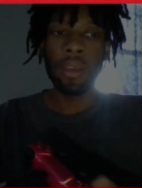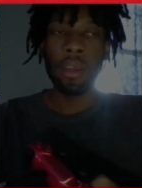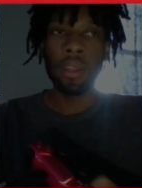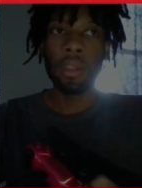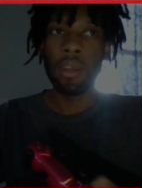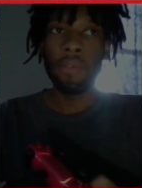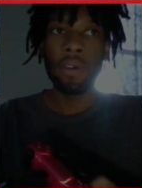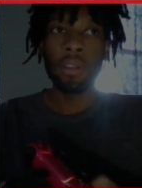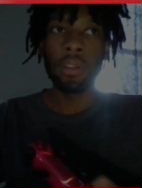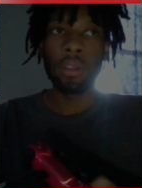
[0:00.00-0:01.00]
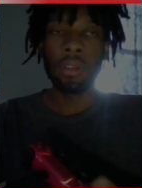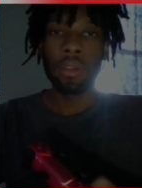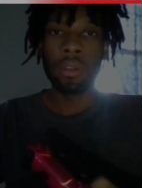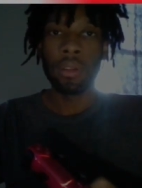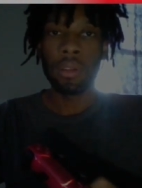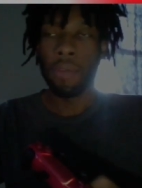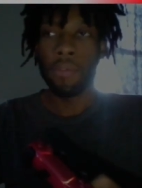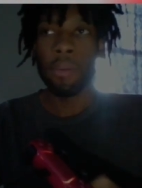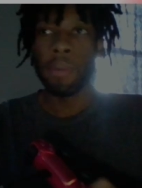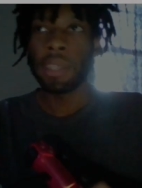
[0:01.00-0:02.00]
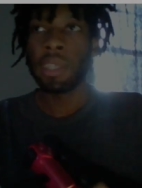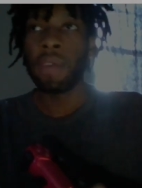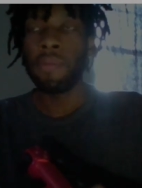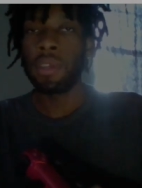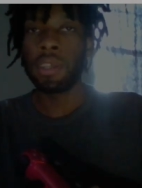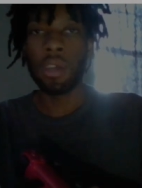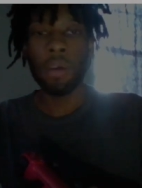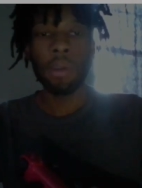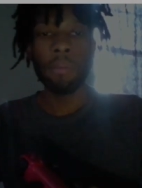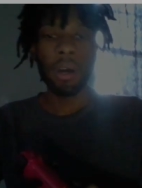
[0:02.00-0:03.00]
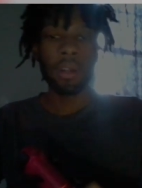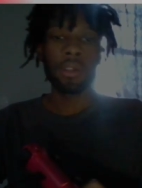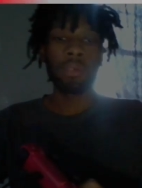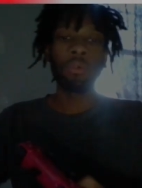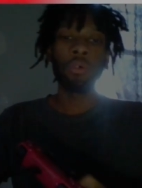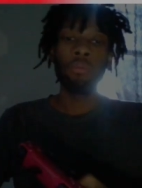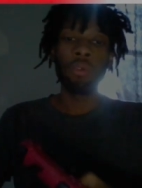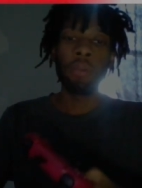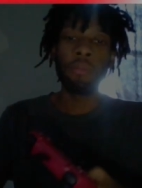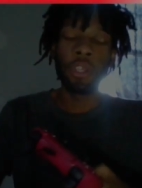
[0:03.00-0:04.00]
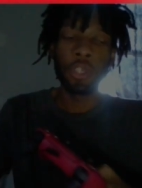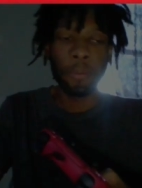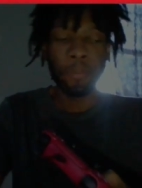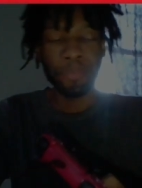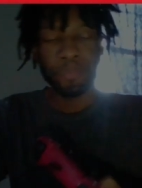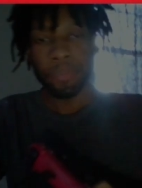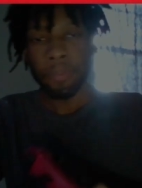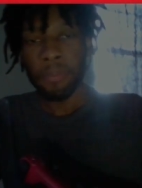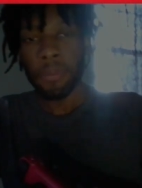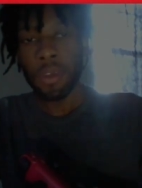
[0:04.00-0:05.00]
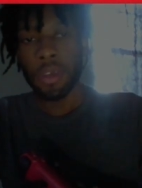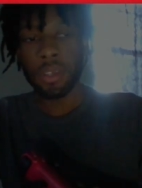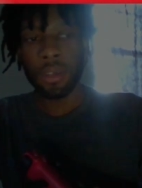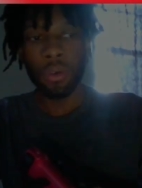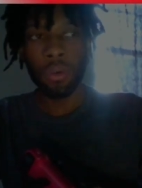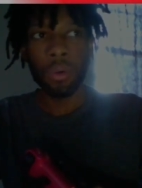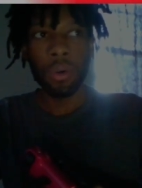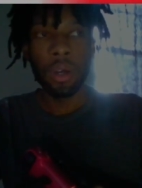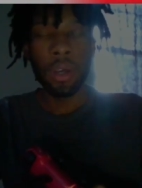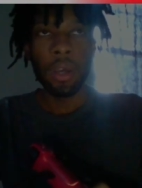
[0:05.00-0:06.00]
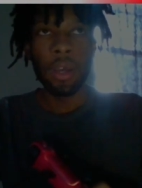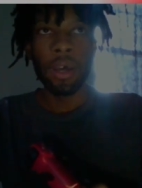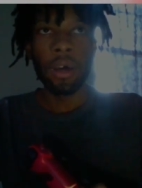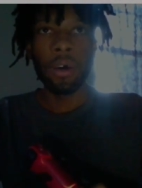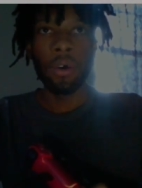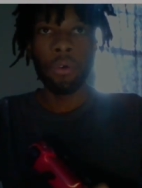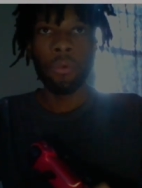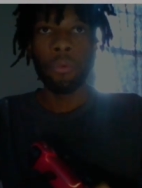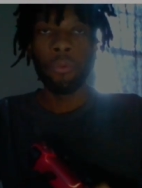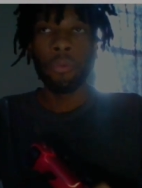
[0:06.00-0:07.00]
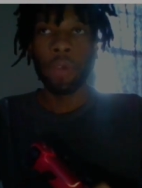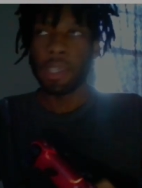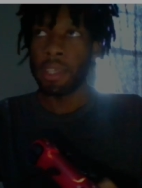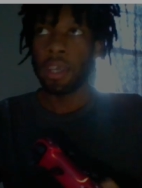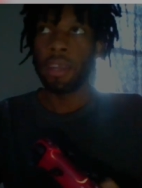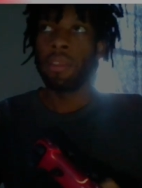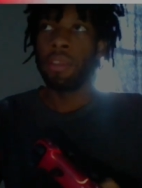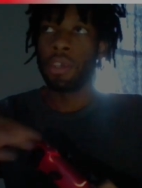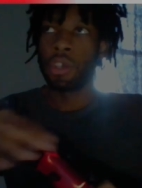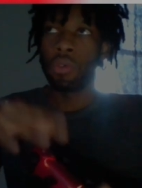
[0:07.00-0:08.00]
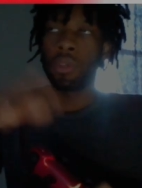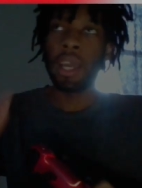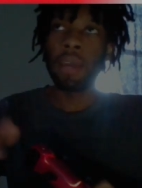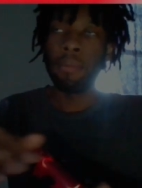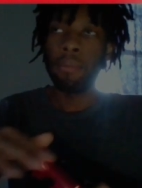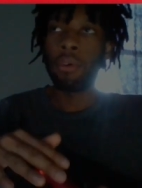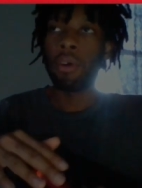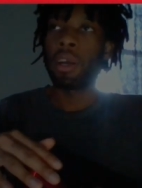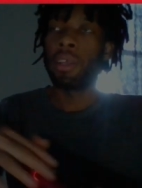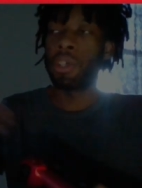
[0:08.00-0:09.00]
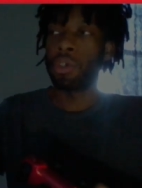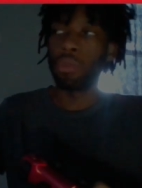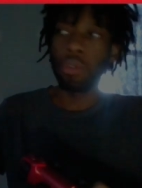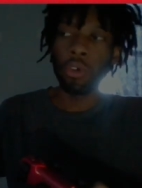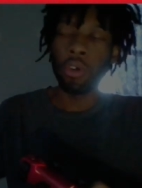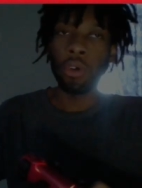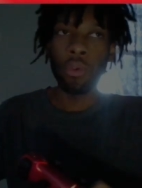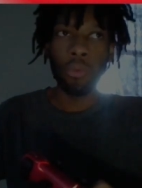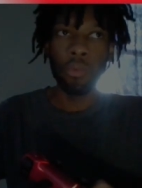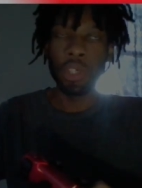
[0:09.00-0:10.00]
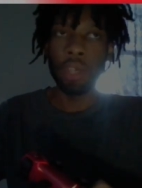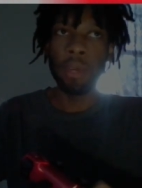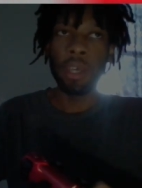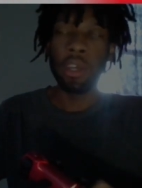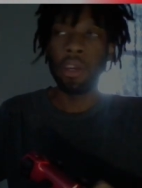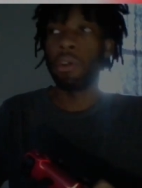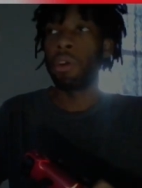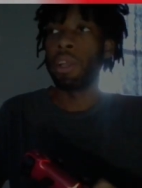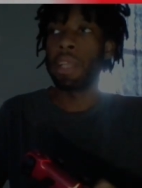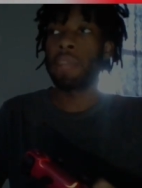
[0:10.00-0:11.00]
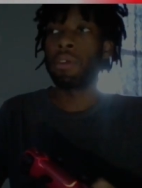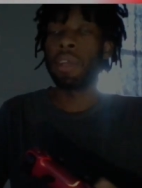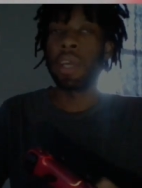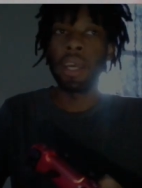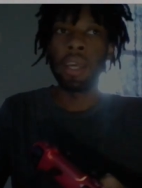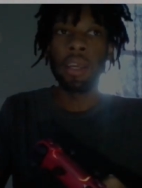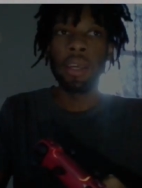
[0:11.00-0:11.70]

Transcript: and living her best life in this zombie apocalypse world, pretty much. So, like I said, it showed that part, and it showed her when she met Akira, and after that,